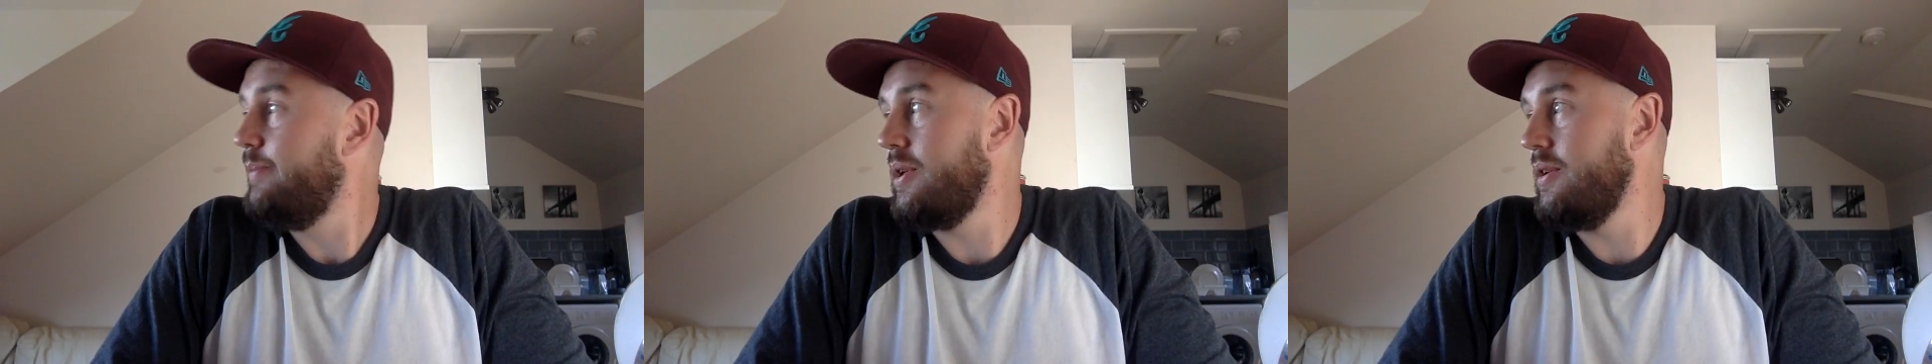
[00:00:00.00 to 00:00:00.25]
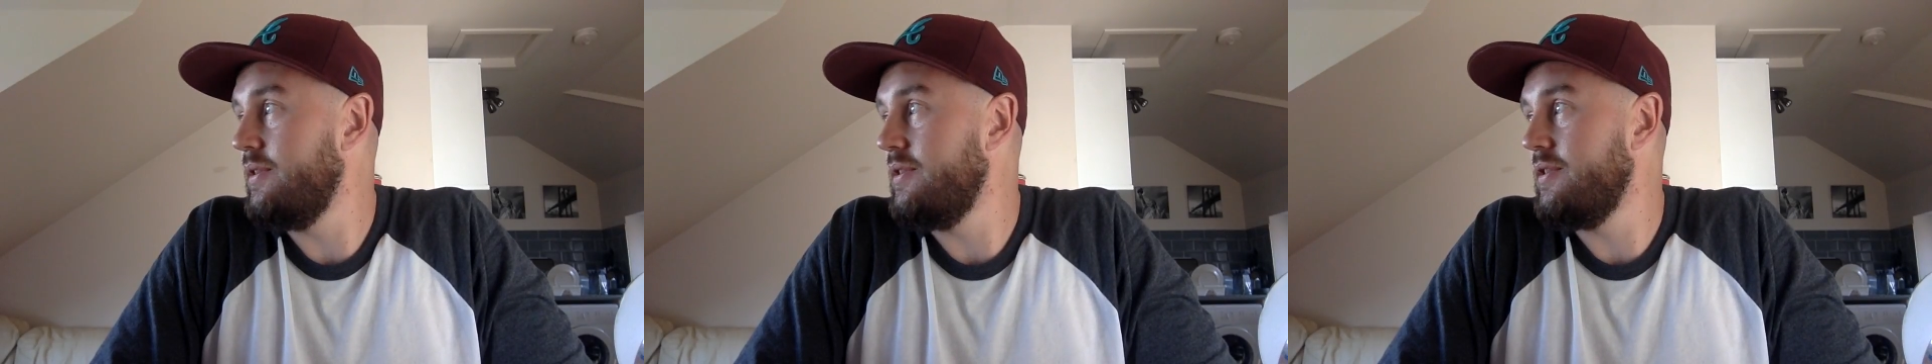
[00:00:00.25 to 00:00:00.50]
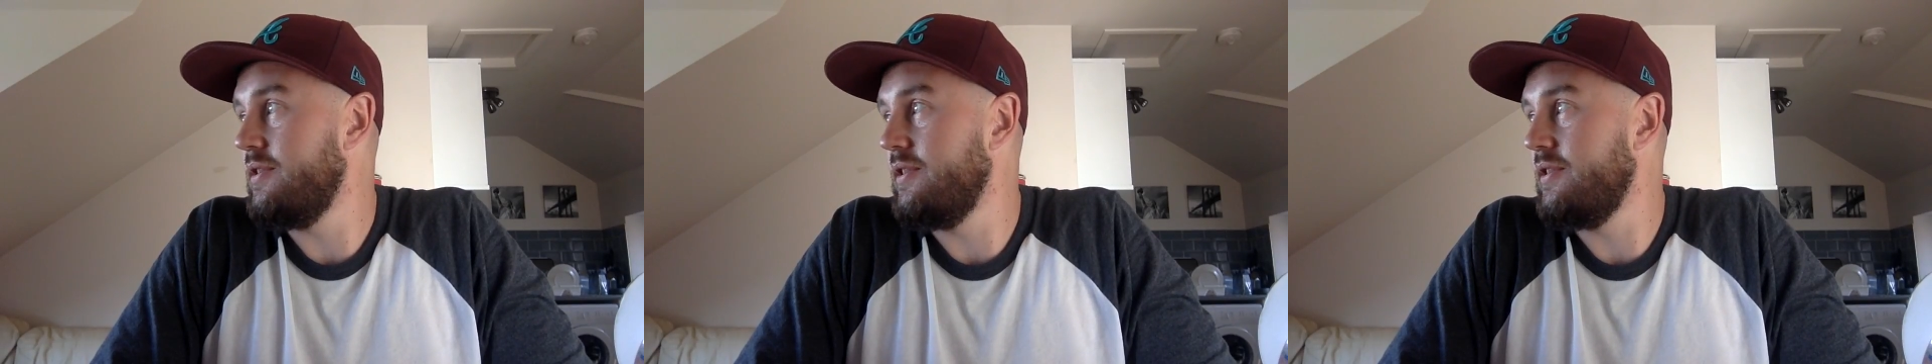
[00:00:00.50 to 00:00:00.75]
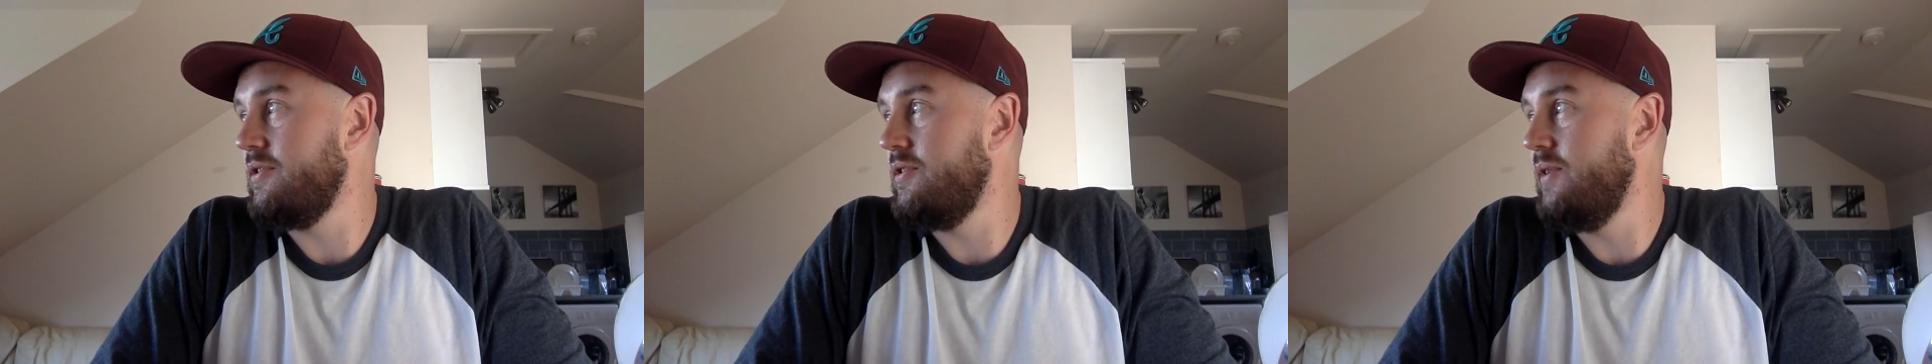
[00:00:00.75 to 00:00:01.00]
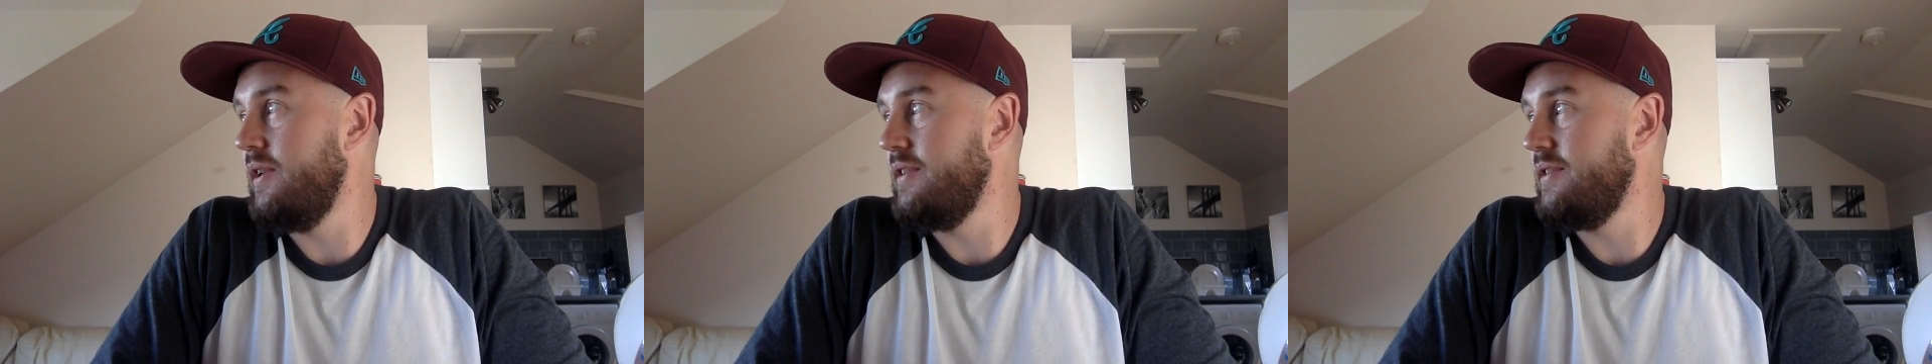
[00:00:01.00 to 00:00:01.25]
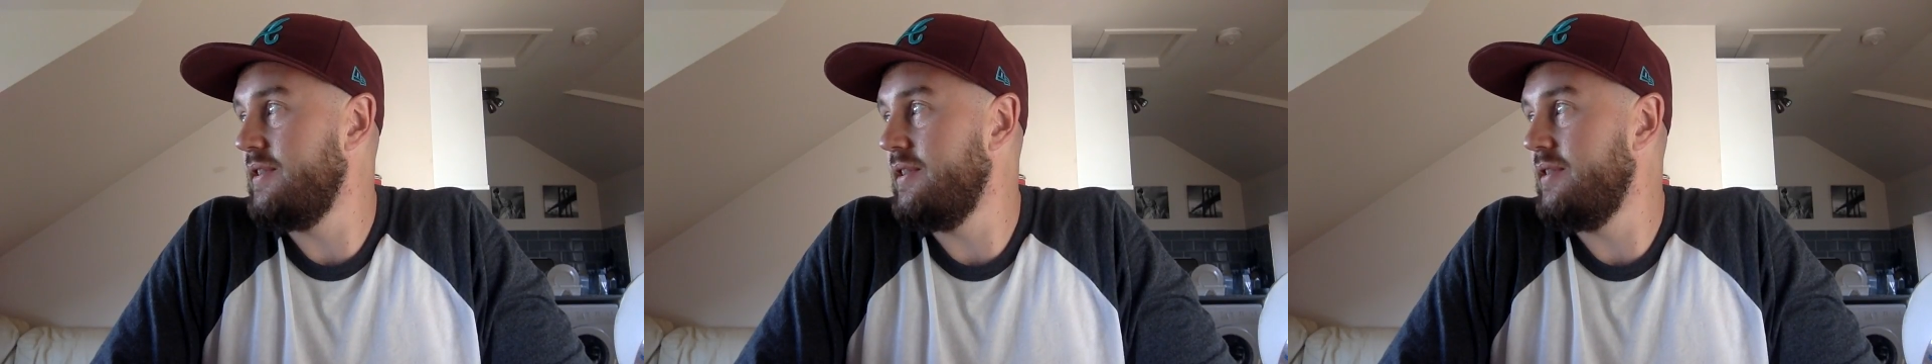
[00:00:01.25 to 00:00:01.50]
because it just looks too nice
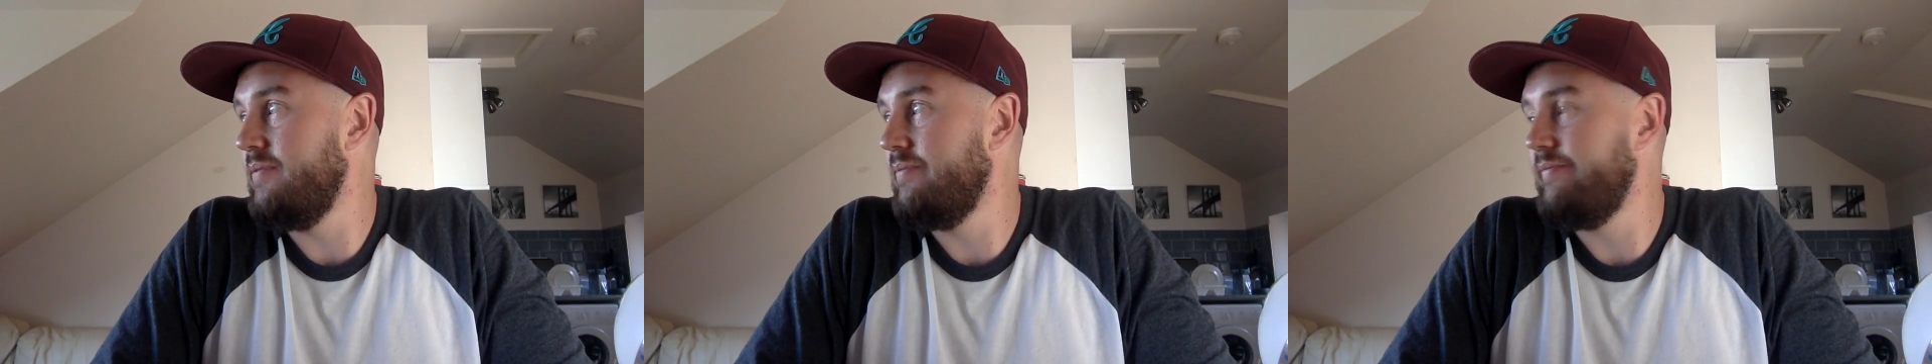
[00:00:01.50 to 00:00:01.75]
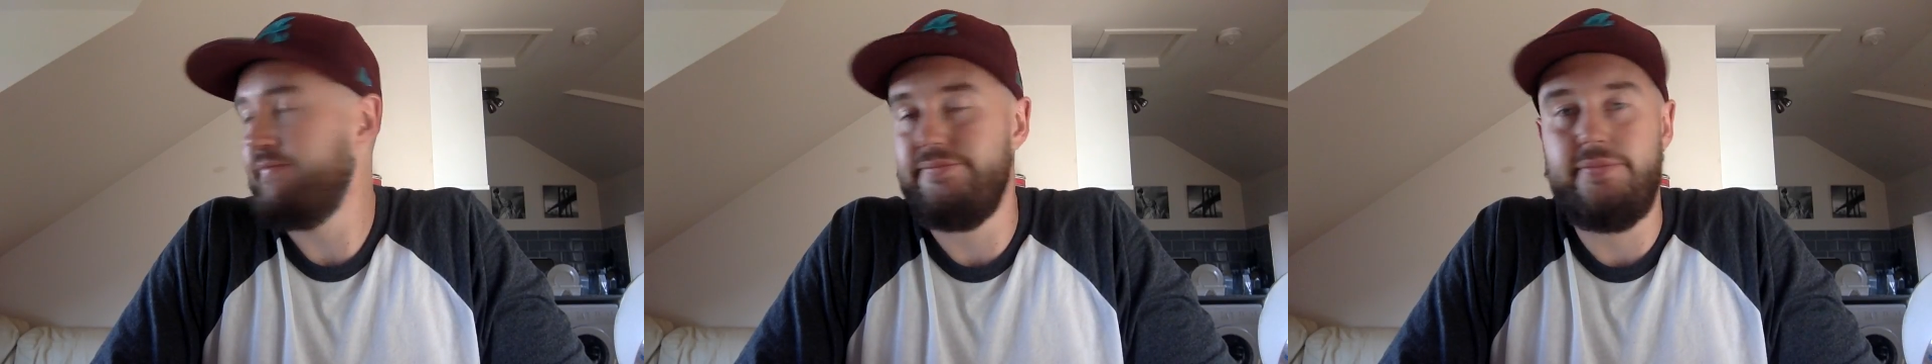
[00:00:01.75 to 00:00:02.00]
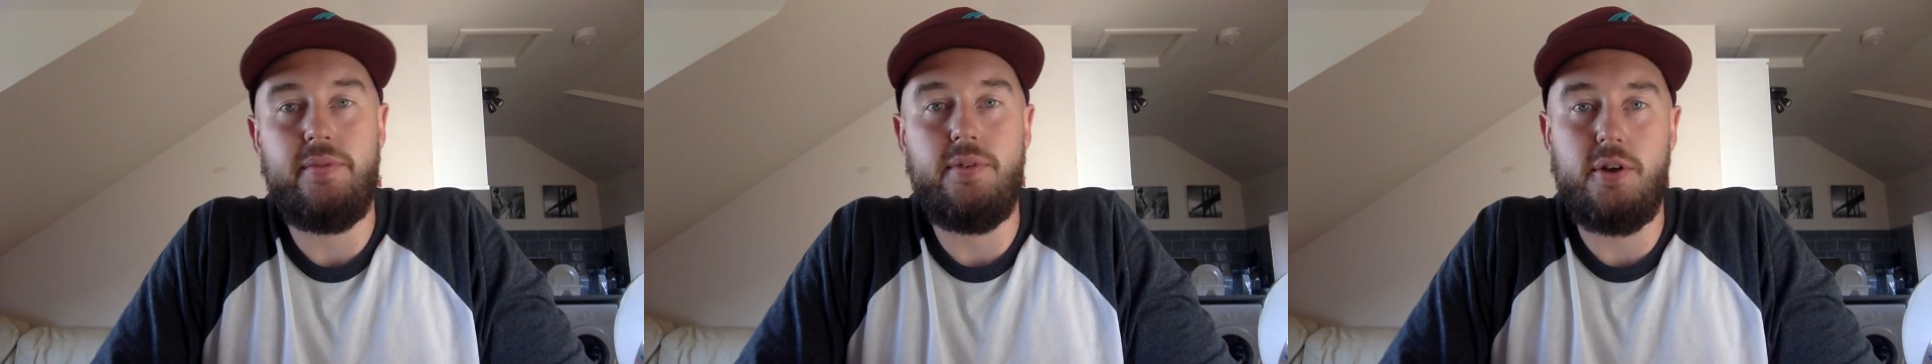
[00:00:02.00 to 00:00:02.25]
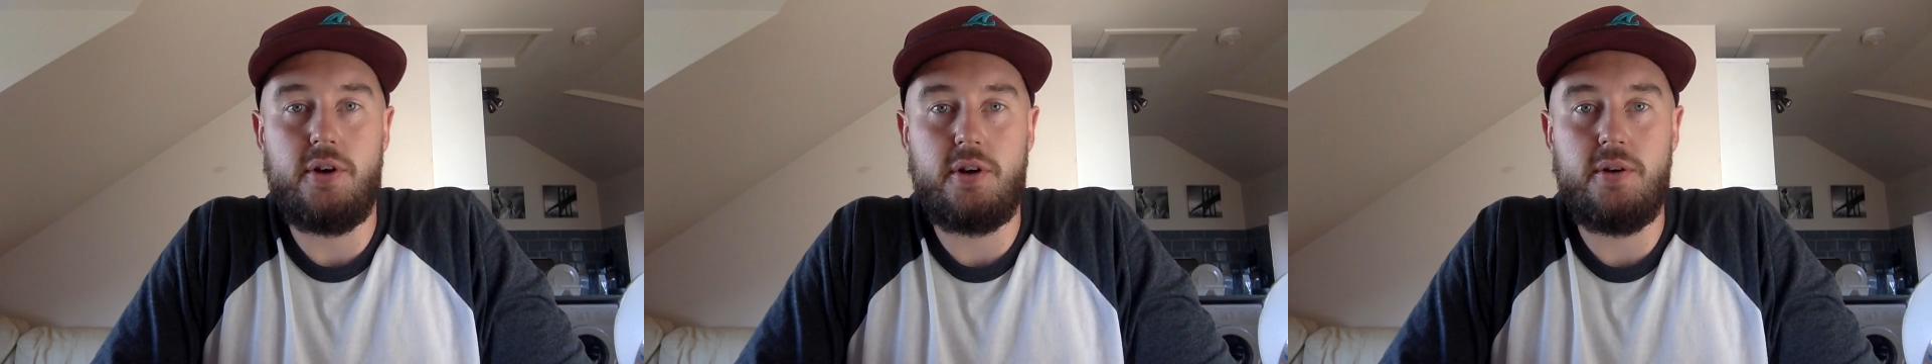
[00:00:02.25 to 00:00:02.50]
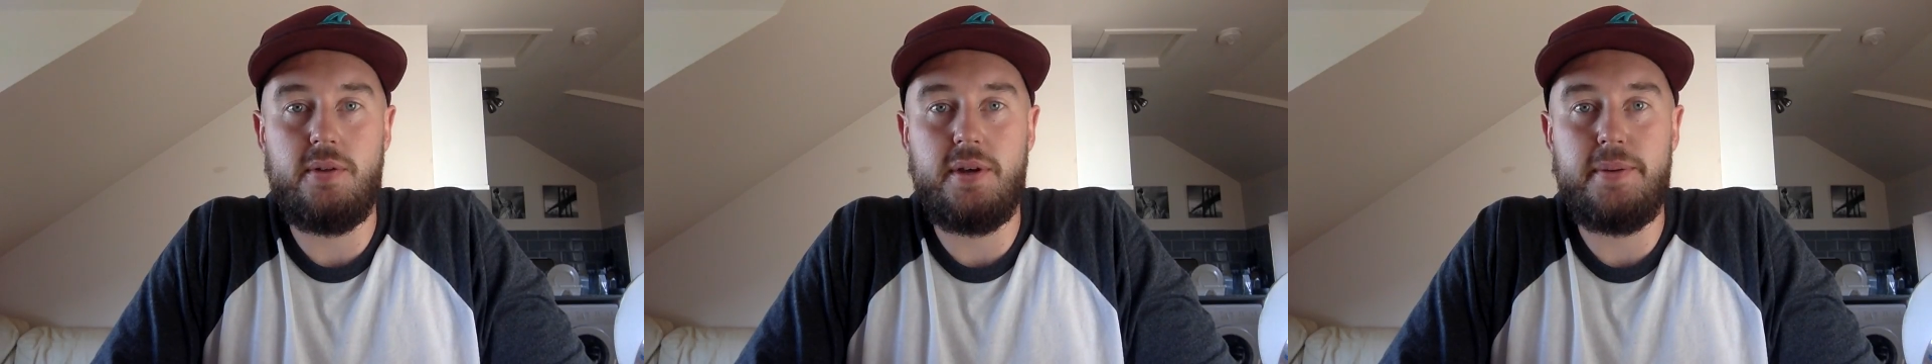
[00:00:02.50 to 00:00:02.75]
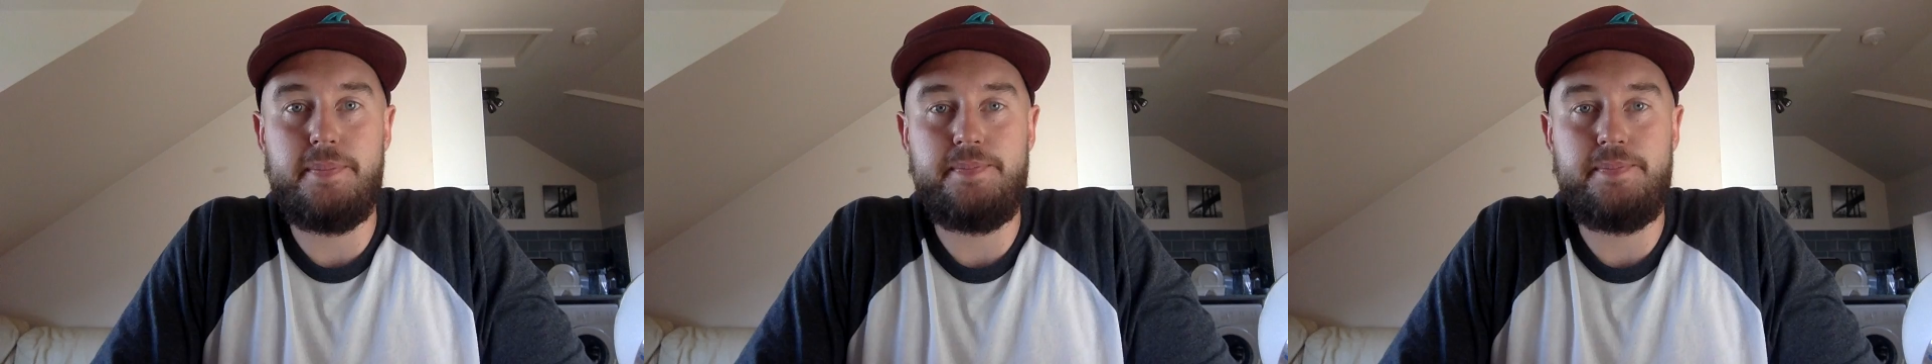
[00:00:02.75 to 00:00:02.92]
to not go there.